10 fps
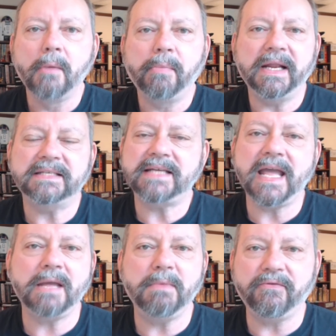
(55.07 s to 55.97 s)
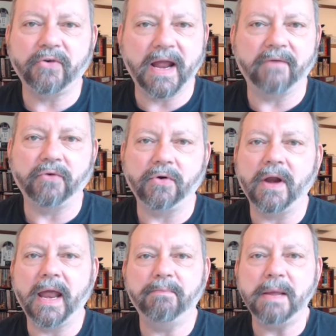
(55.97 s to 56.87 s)
but it's taking me forever
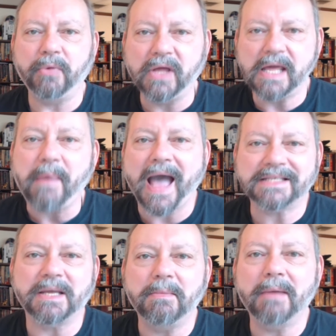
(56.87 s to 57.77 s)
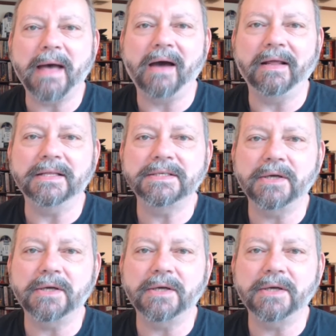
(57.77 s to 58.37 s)
and people keep asking me about it.